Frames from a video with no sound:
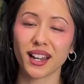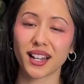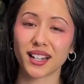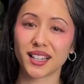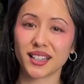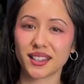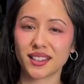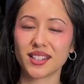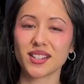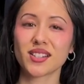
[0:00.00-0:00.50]

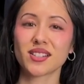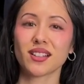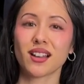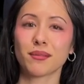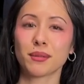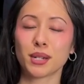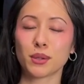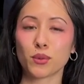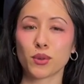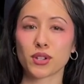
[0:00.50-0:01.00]
and this
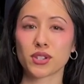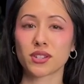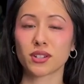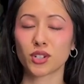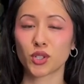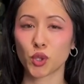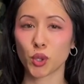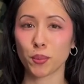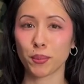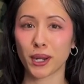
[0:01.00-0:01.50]
time it was
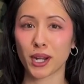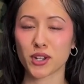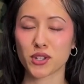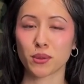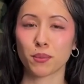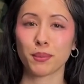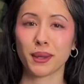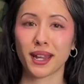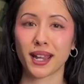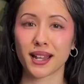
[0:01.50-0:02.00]
2 pairs
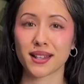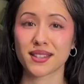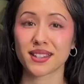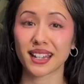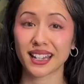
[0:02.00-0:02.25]
of pants.